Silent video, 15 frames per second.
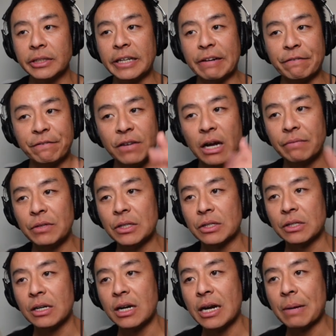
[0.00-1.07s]
in 5 years'
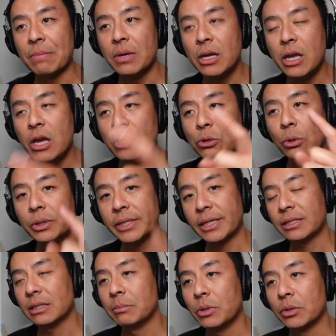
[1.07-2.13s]
time, your
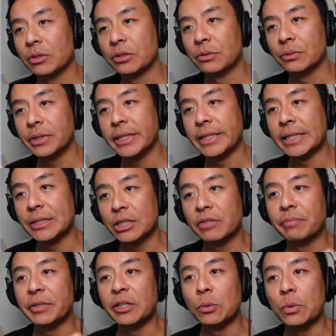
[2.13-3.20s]
Tesla Model 3, instead of
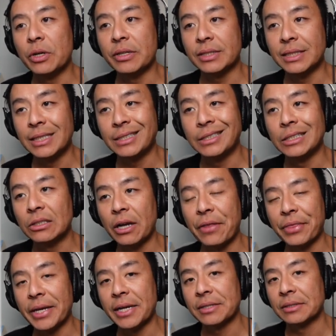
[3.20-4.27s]
being worth
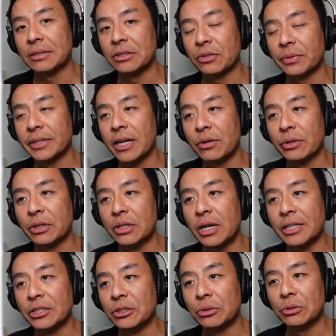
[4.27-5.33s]

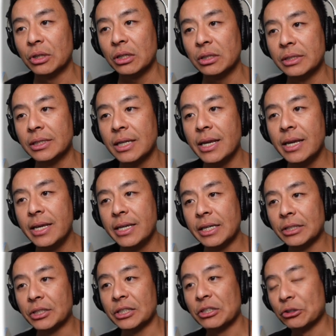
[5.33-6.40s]
$69,392, is
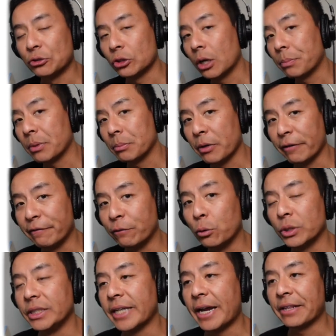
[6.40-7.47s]
going to drop by
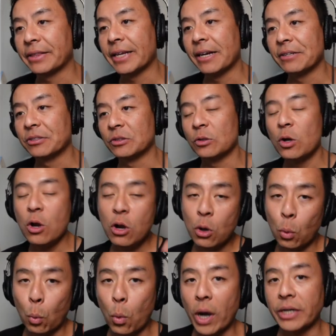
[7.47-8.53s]

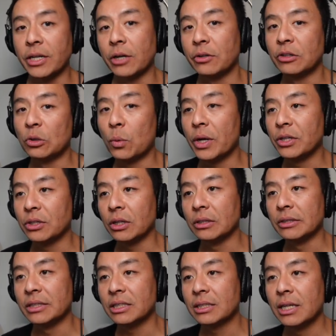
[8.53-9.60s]

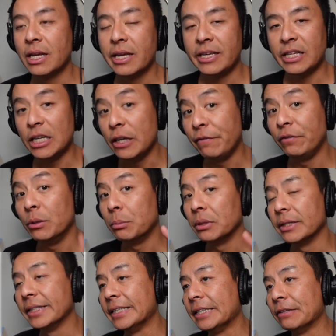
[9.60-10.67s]
$48,101 if you
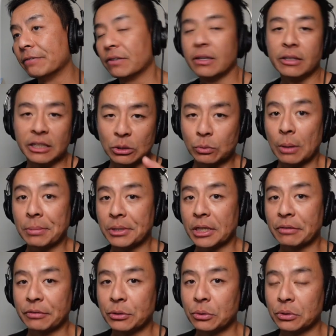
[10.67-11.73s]
believe this website,
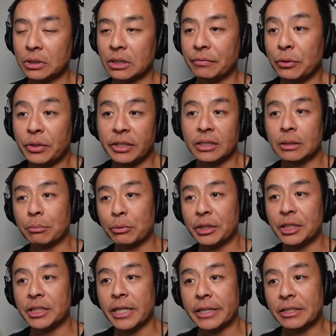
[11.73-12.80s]
of course. If you think the
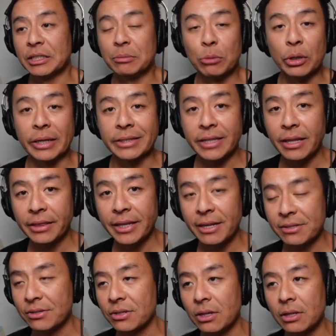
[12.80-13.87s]
depreciation is more like
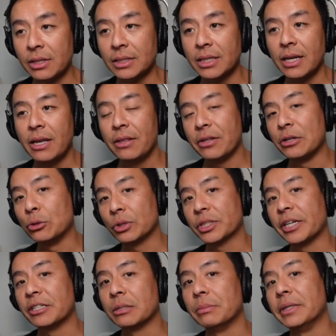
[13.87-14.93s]
$10,000, then you're
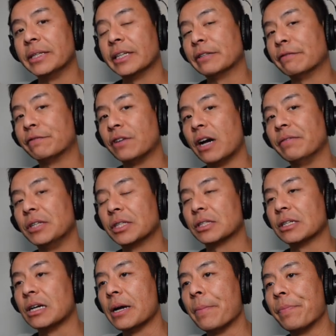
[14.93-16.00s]
saying to me that in 5 years'
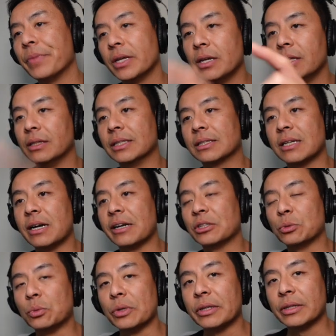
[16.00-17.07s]
time, this car
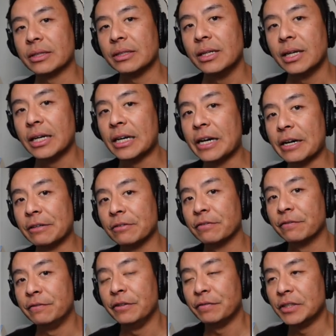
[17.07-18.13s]
is worth
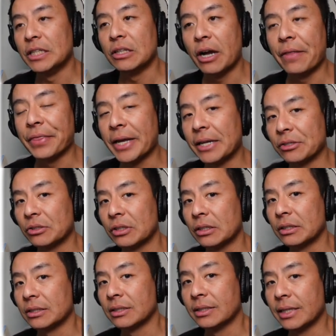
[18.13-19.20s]

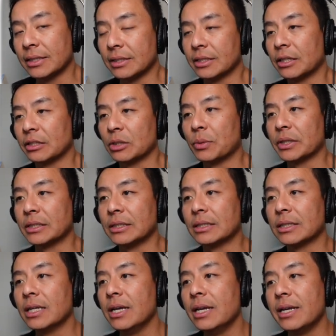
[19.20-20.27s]
$59,000. That's essentially what it is.
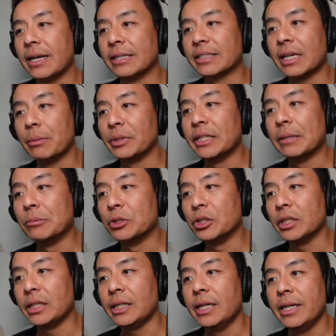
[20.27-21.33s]
And same with the
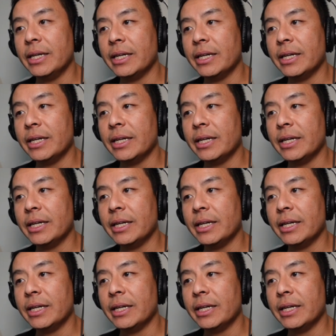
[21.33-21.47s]
MG.